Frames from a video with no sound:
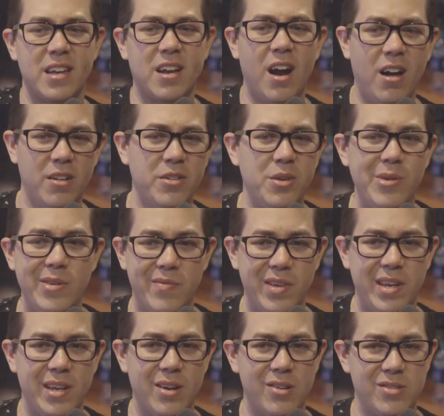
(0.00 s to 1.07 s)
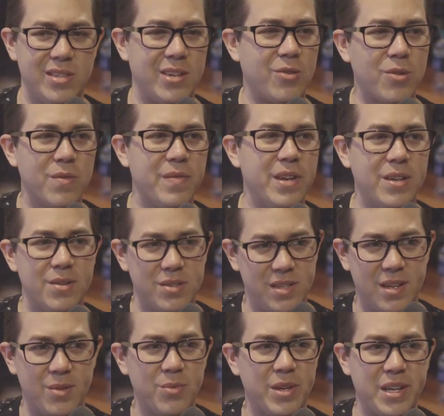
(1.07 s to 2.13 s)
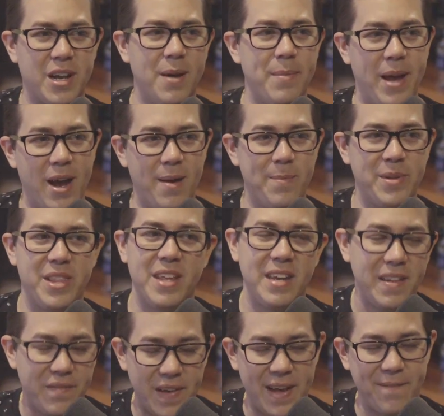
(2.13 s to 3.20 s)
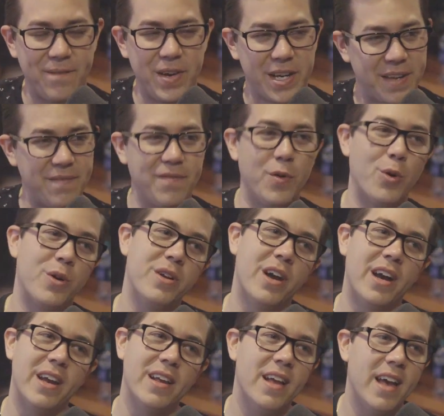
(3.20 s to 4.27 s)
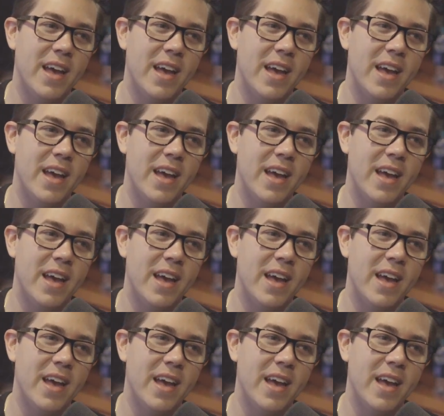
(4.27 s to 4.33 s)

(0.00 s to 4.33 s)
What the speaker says: Call of Duty videos and the group videos, it didn't really come out. But then he found fucking Fortnite. And